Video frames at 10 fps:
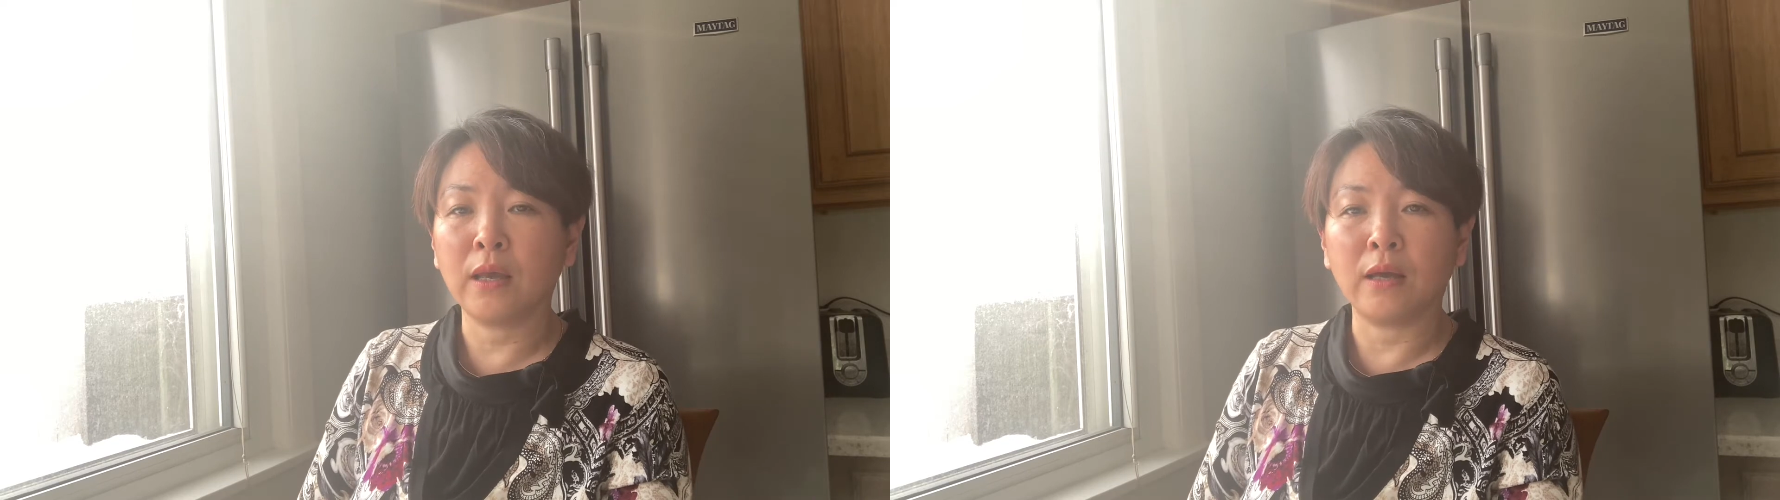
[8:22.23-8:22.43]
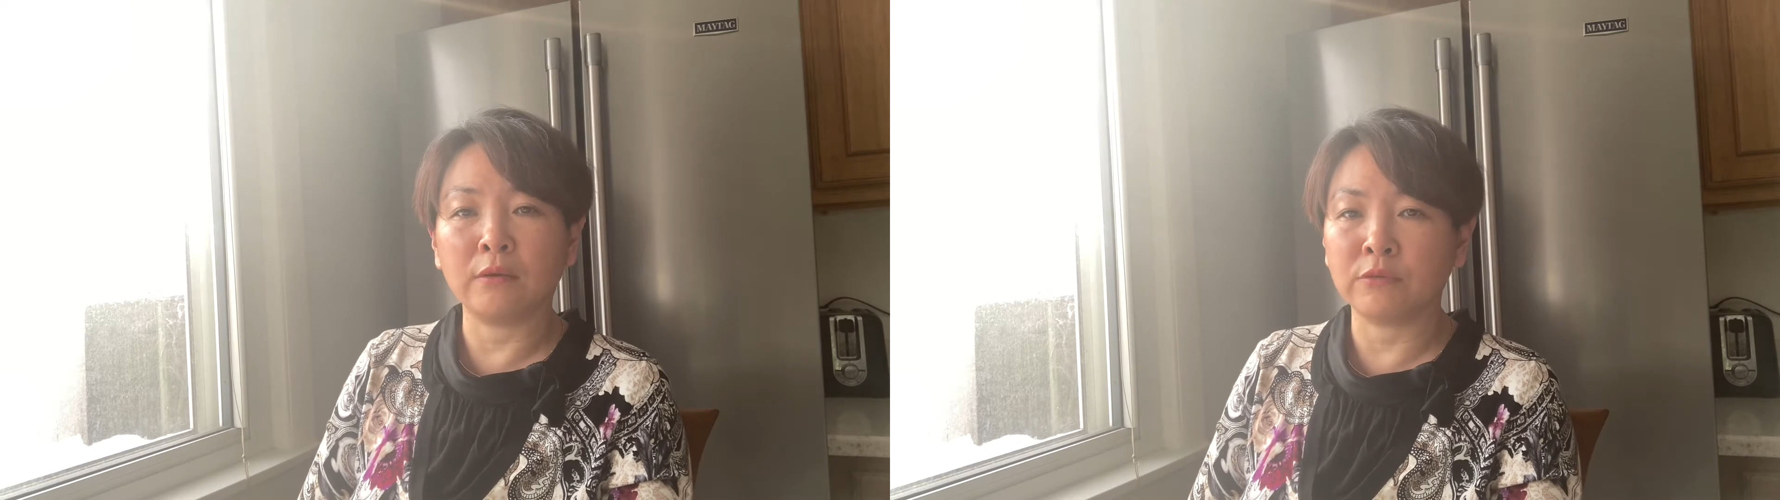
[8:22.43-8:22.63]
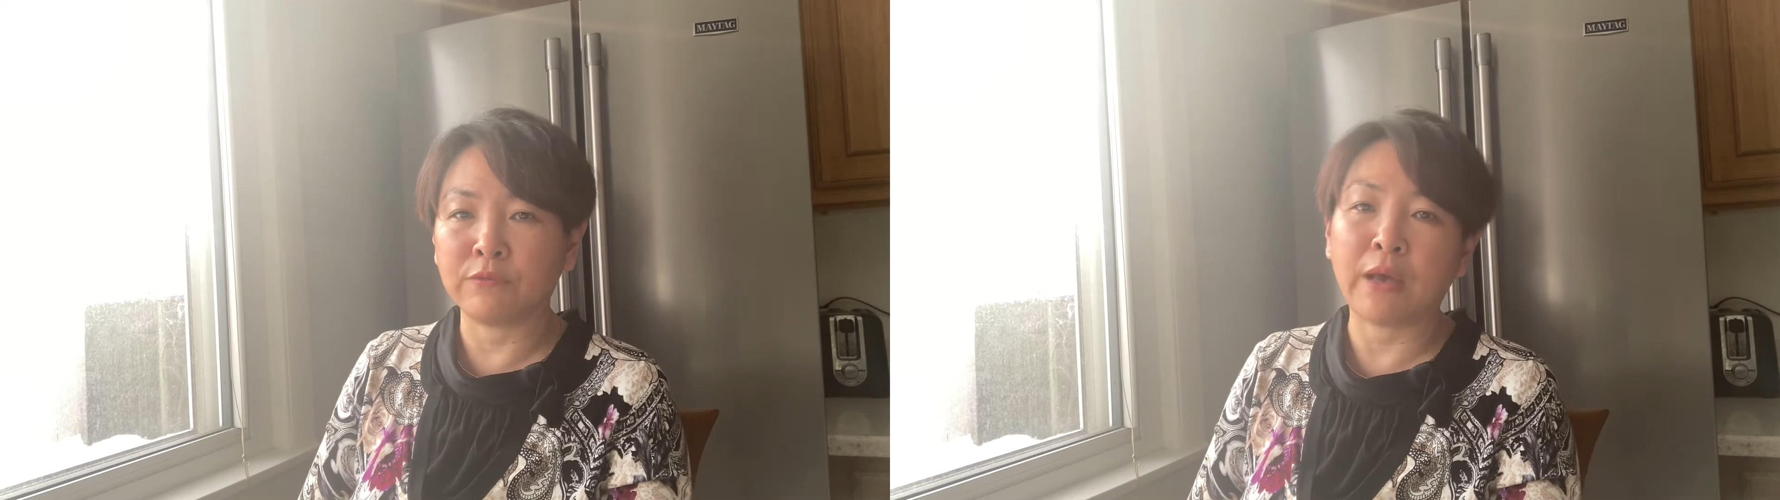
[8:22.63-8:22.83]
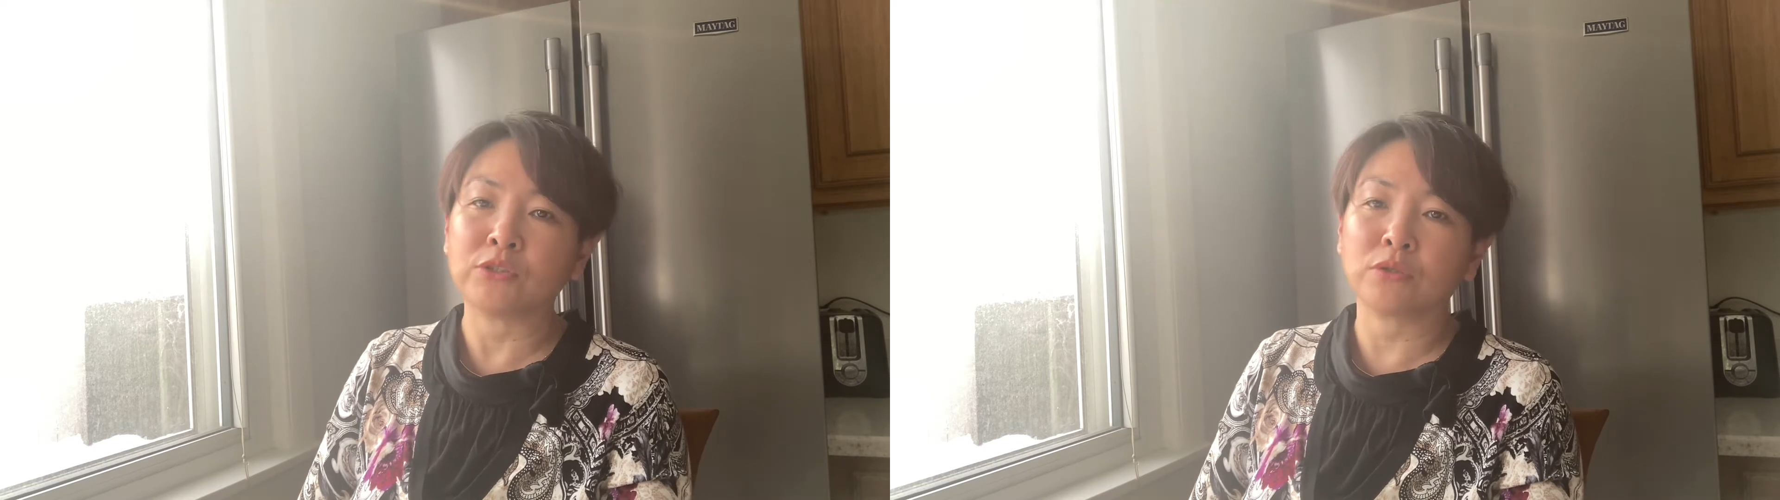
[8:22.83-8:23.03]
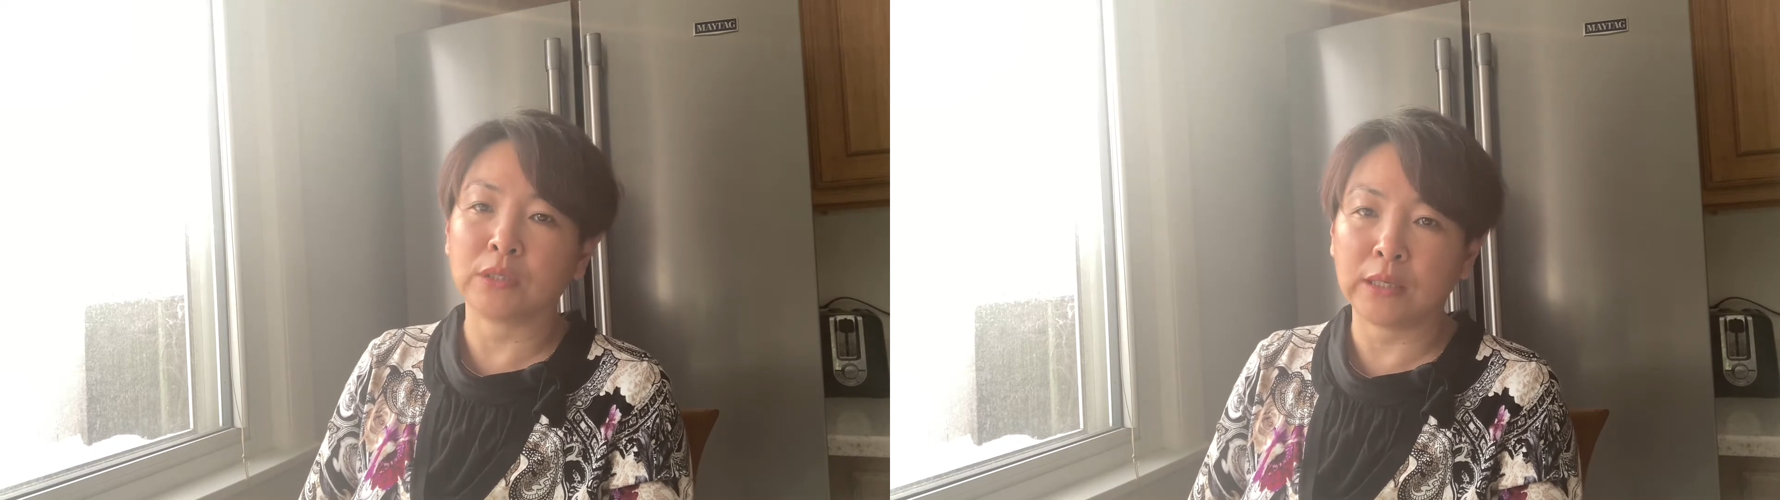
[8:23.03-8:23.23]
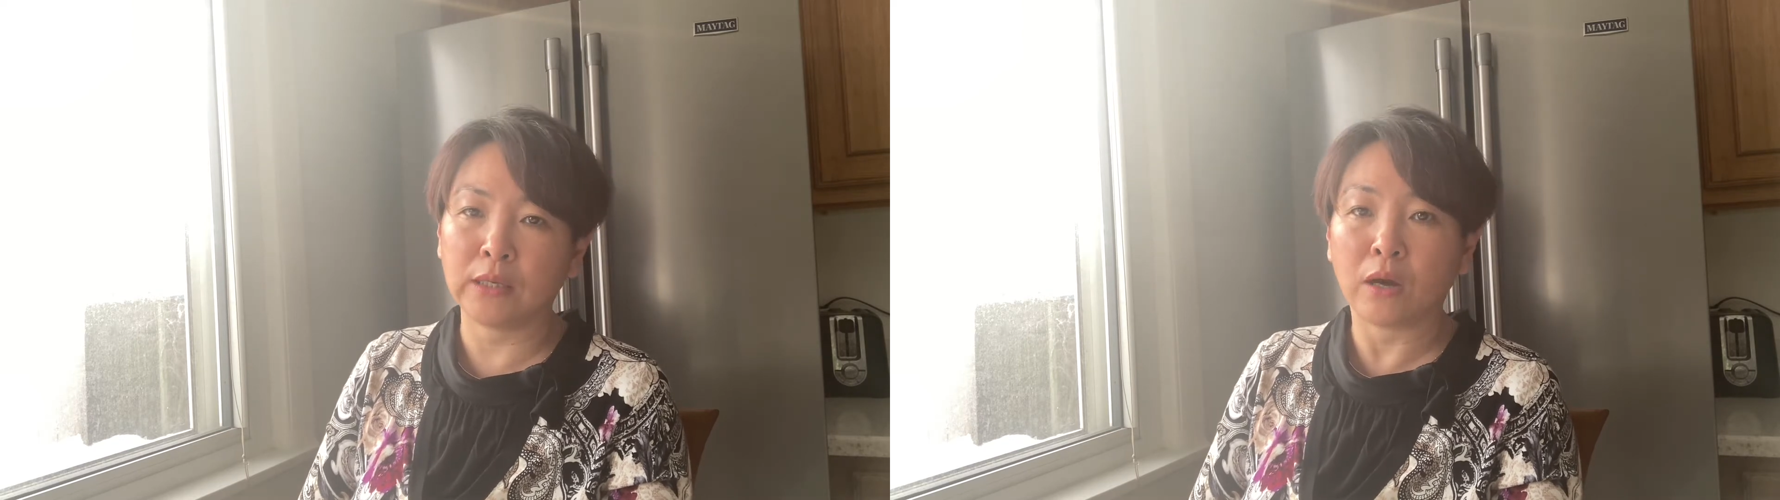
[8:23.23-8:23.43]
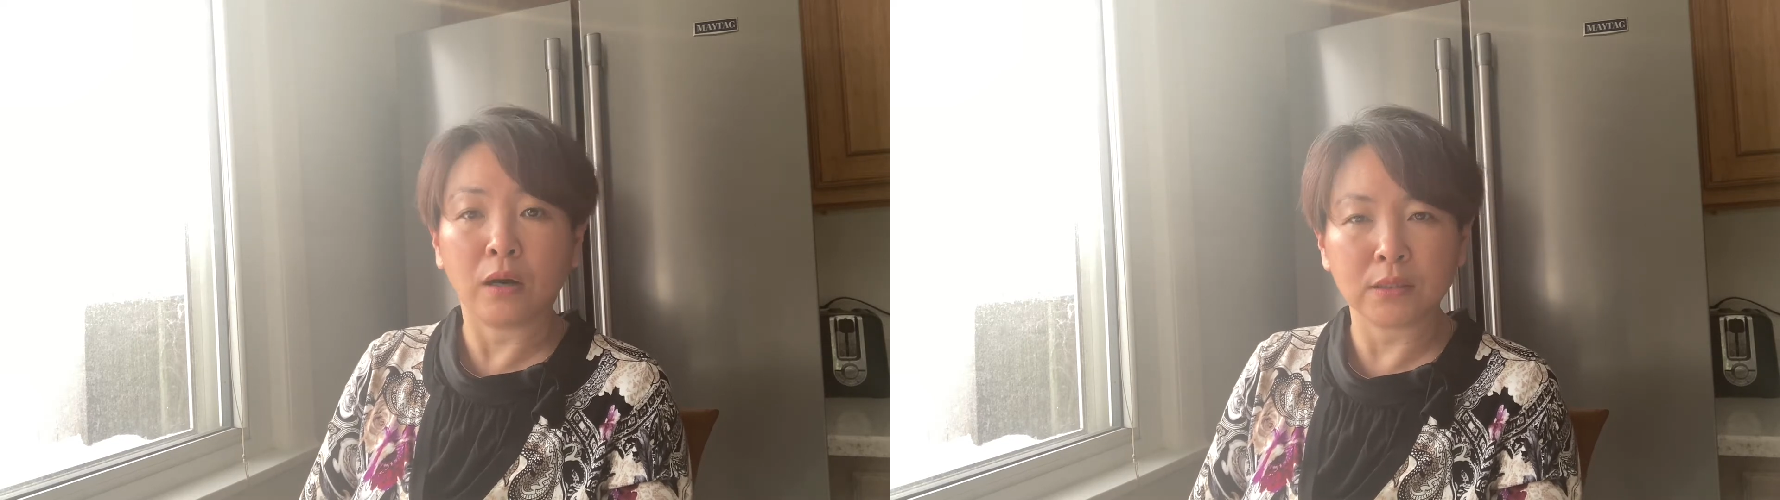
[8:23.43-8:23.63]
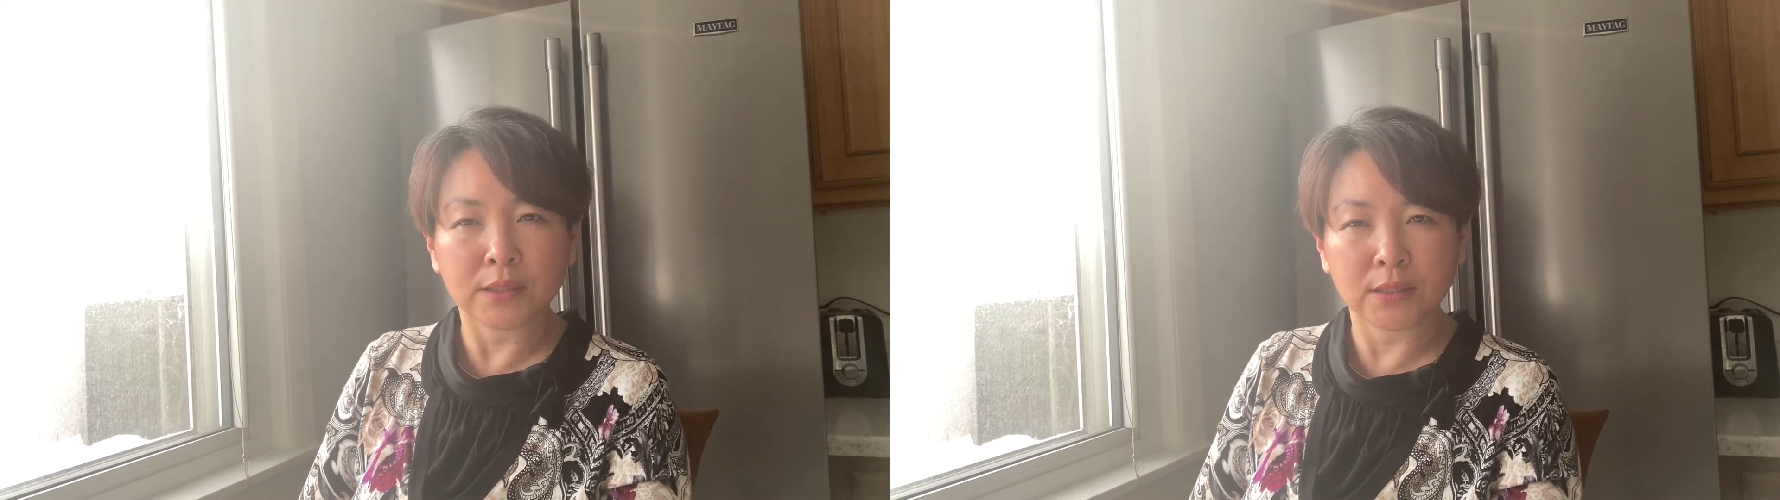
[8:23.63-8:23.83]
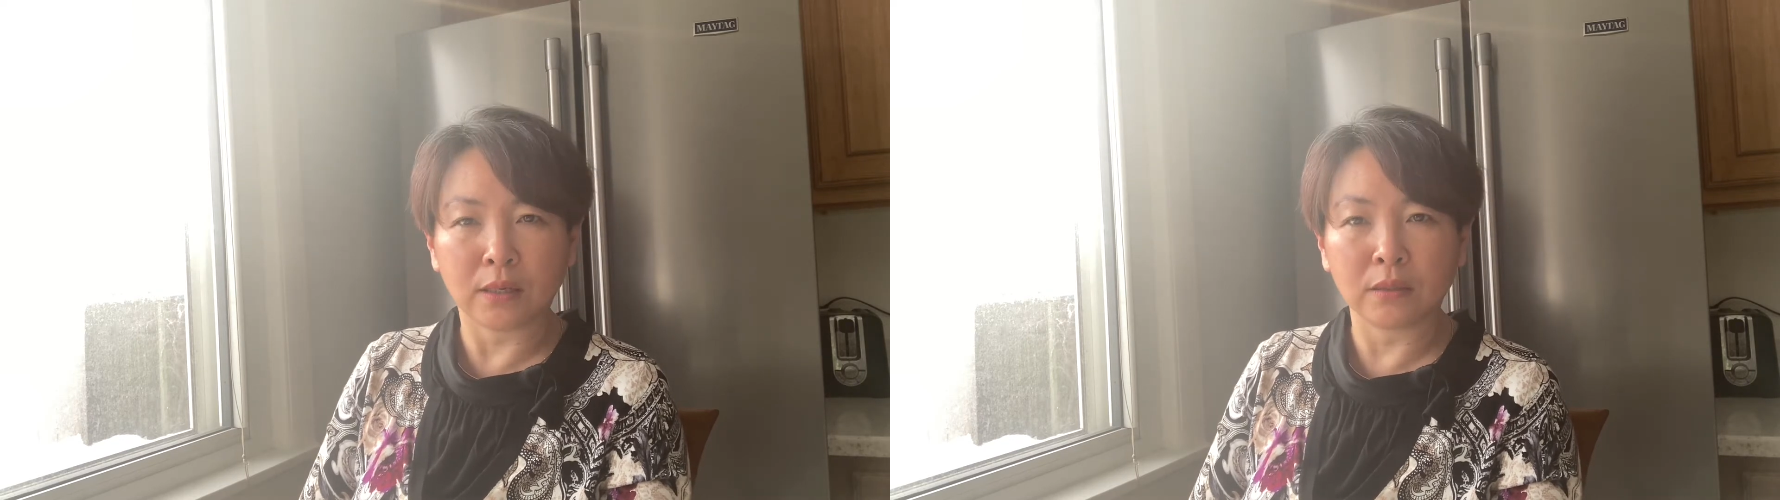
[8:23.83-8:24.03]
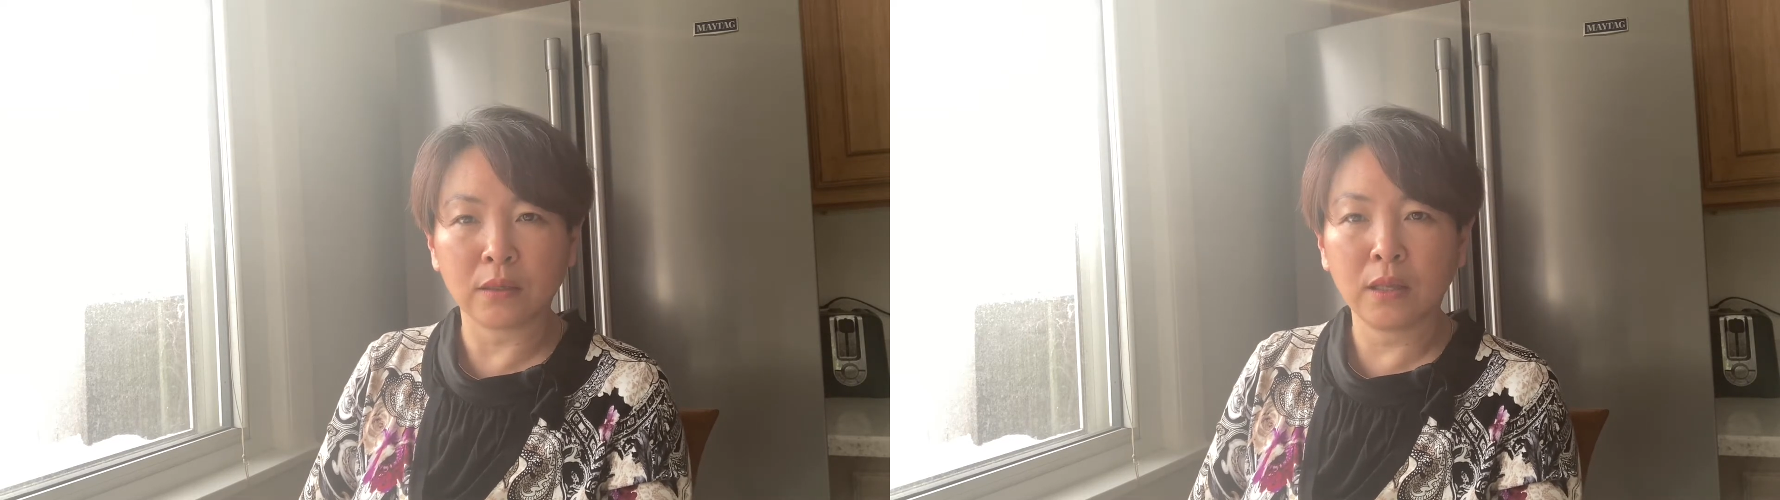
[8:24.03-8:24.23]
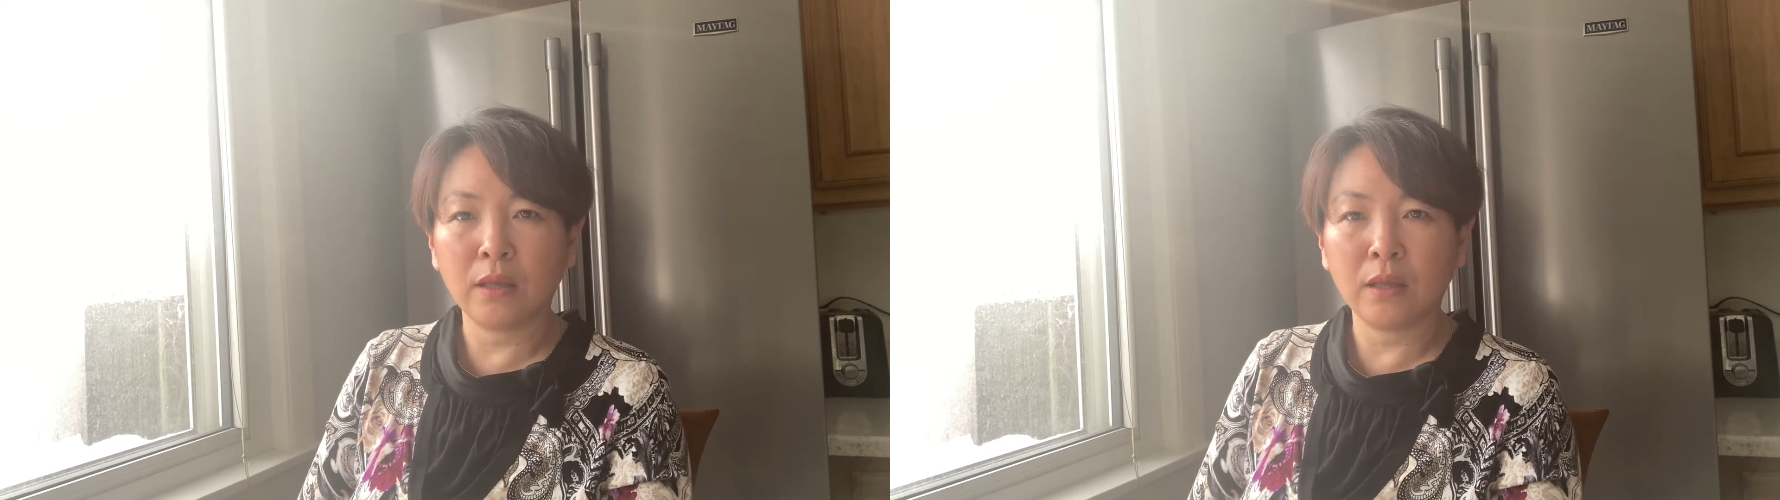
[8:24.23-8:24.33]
Eventually, he got a son.